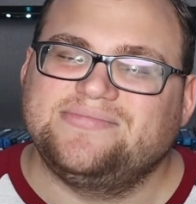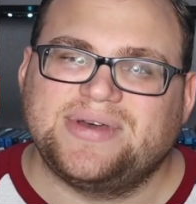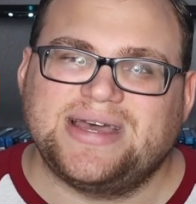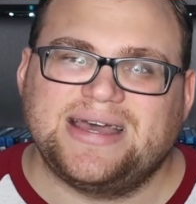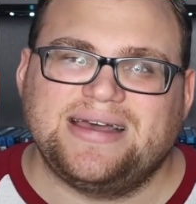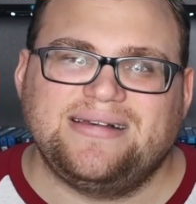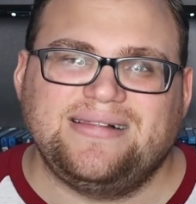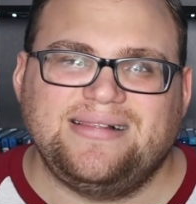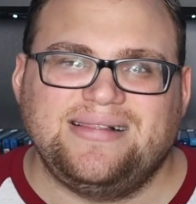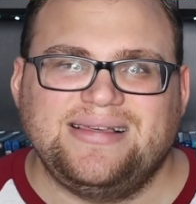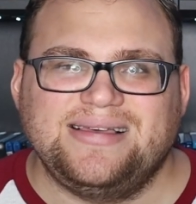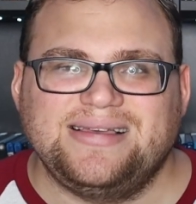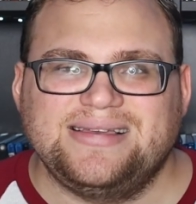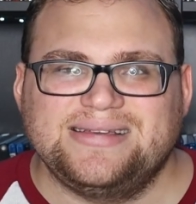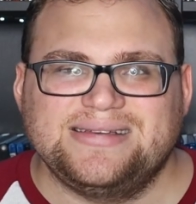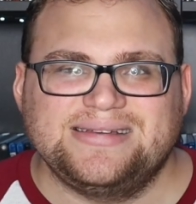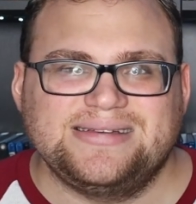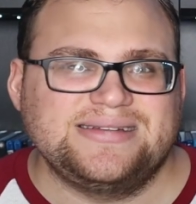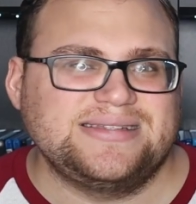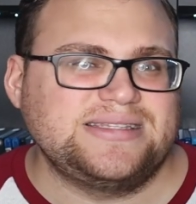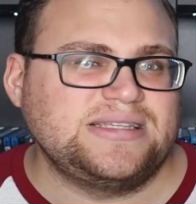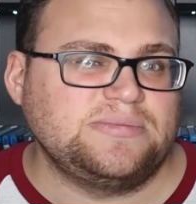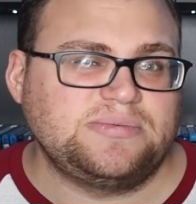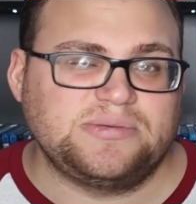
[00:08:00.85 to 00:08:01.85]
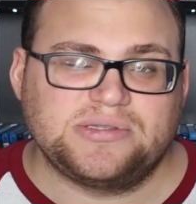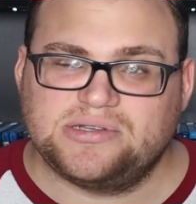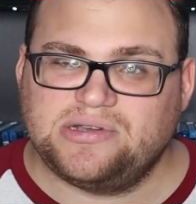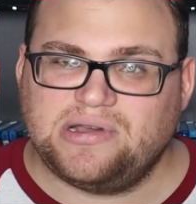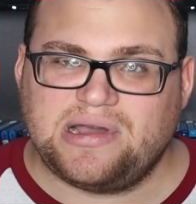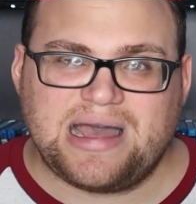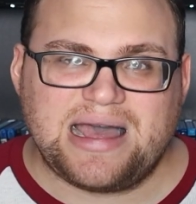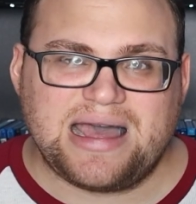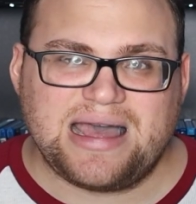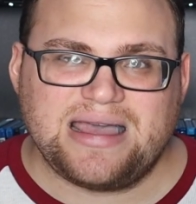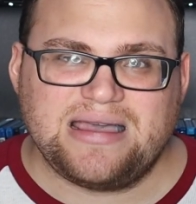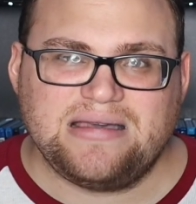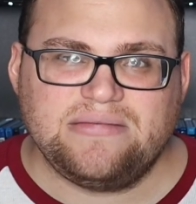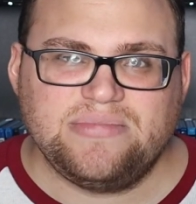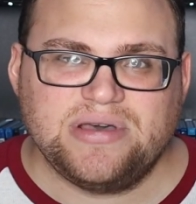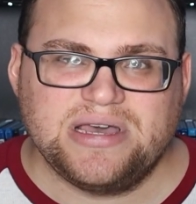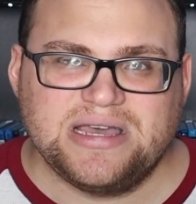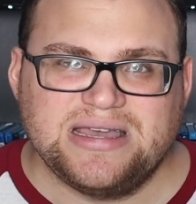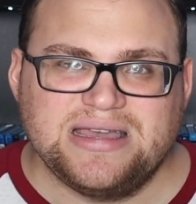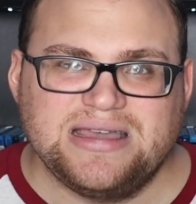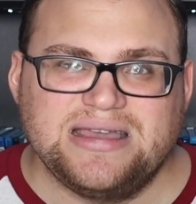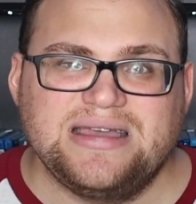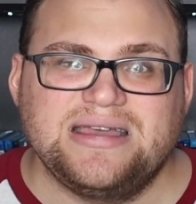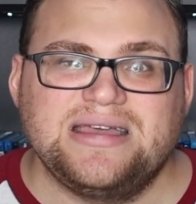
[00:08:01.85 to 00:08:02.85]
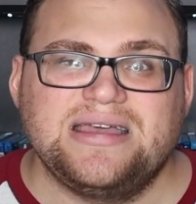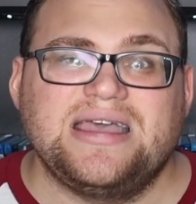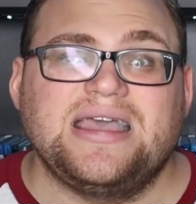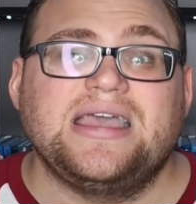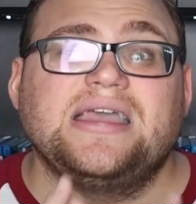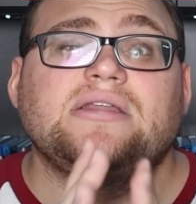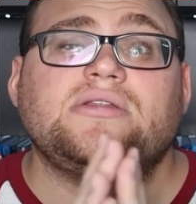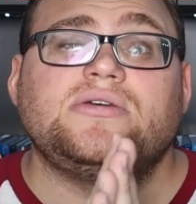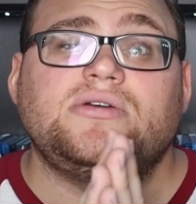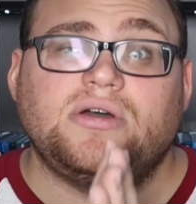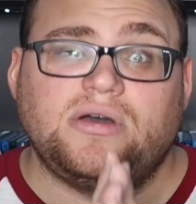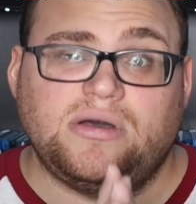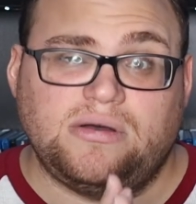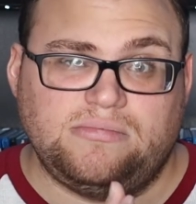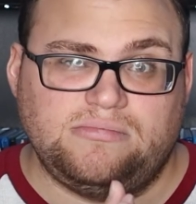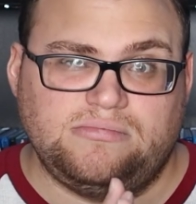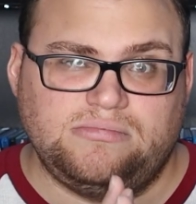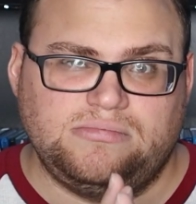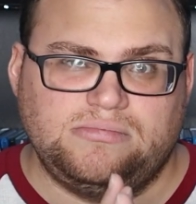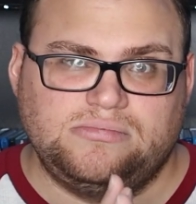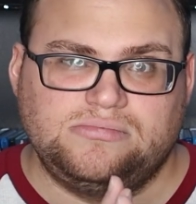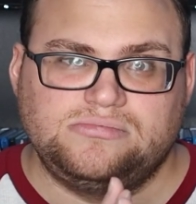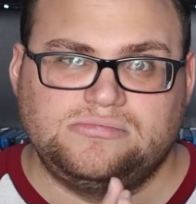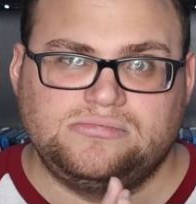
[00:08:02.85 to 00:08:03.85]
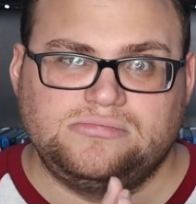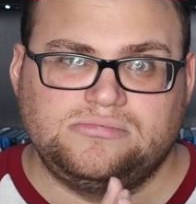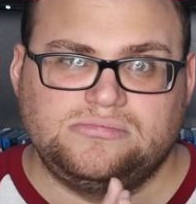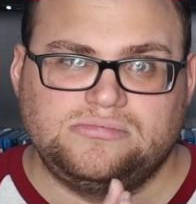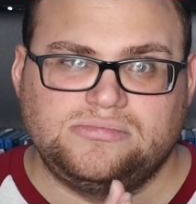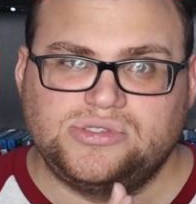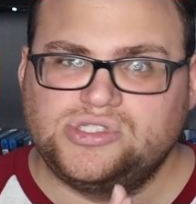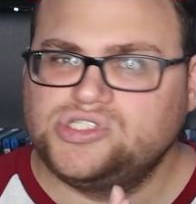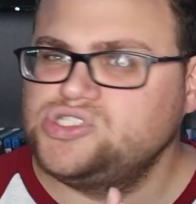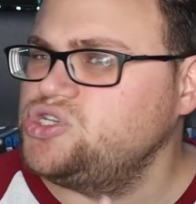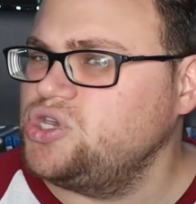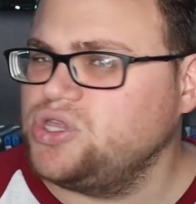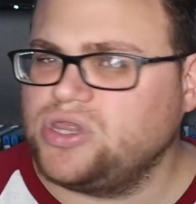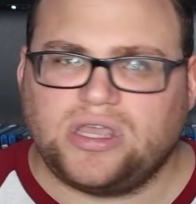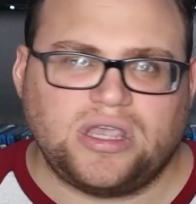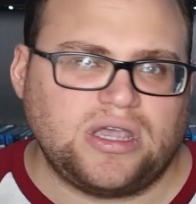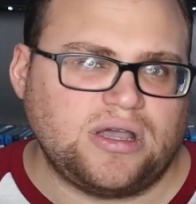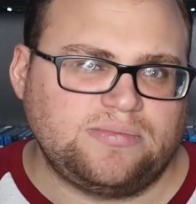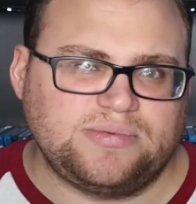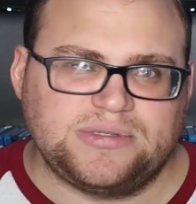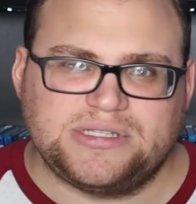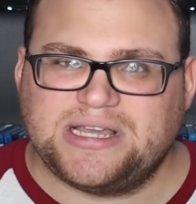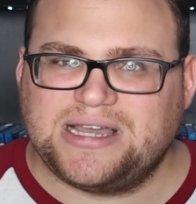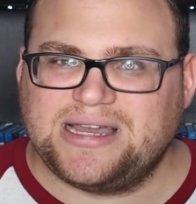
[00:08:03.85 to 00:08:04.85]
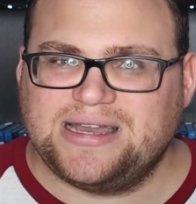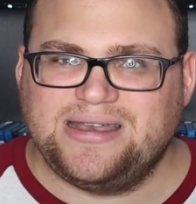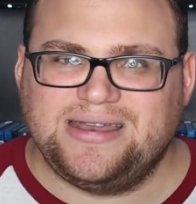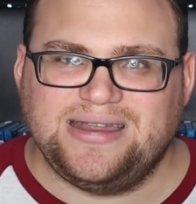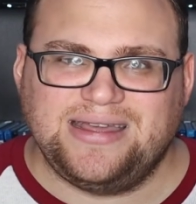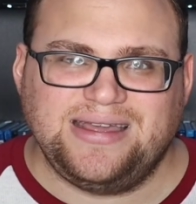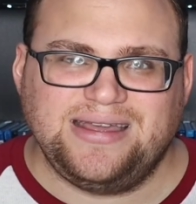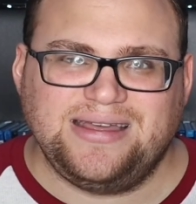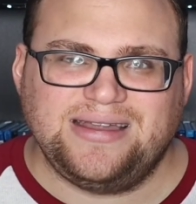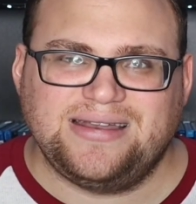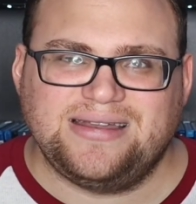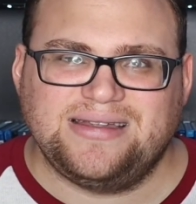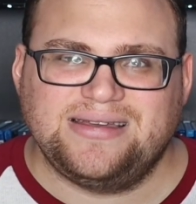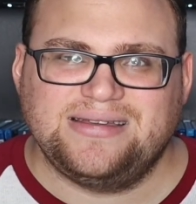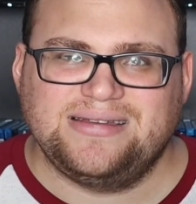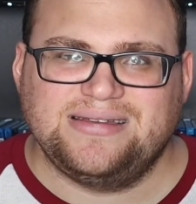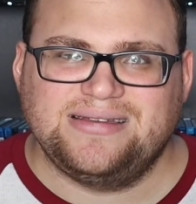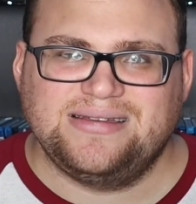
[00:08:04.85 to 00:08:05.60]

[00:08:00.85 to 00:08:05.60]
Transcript: bell, subscribe, and come to the Upside Dan.